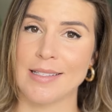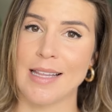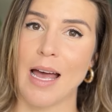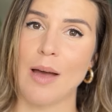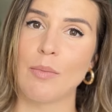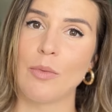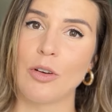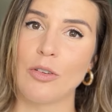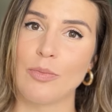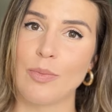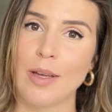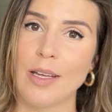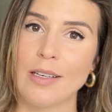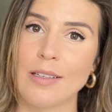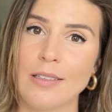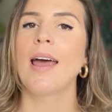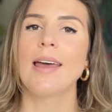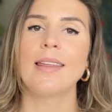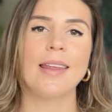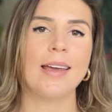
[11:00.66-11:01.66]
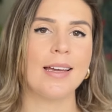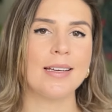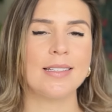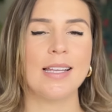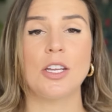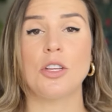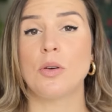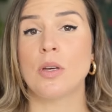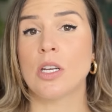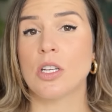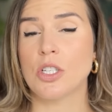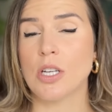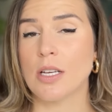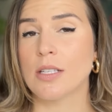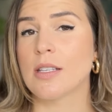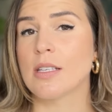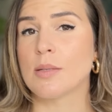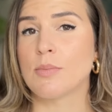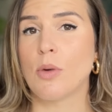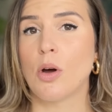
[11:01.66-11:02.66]
that movement. And like I said, you can
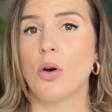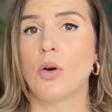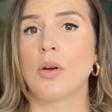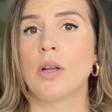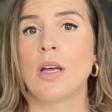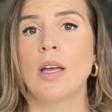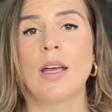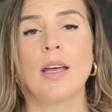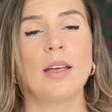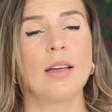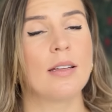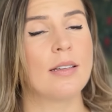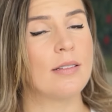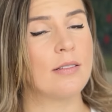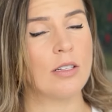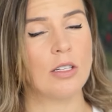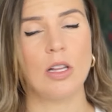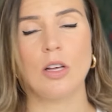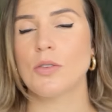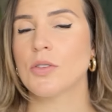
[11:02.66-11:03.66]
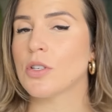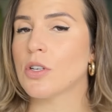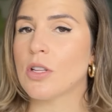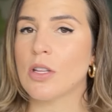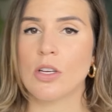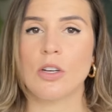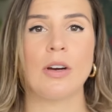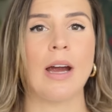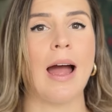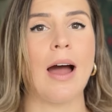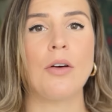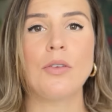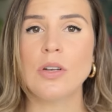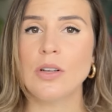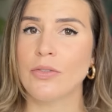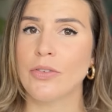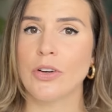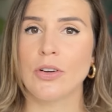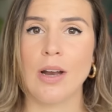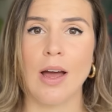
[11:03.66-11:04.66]
adjust this mode closer to the ground
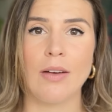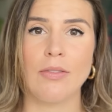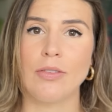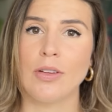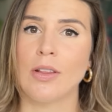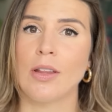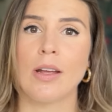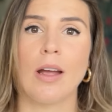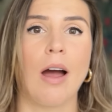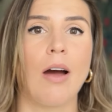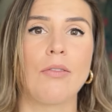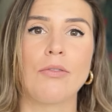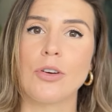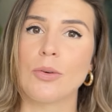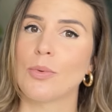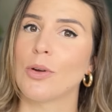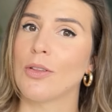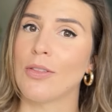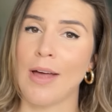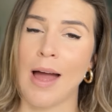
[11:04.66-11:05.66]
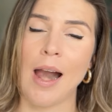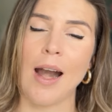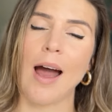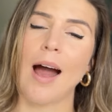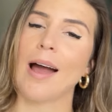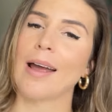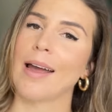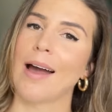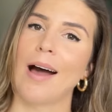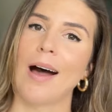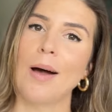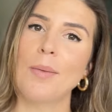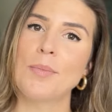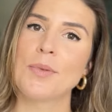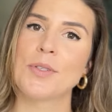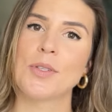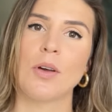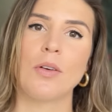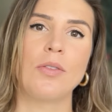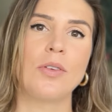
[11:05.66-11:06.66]
if you're not feeling comfortable that high up.
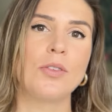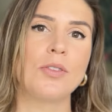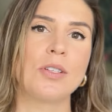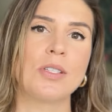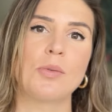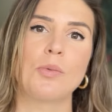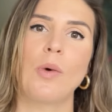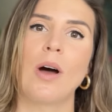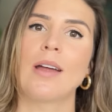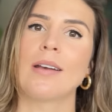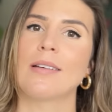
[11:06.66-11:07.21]
So if you just want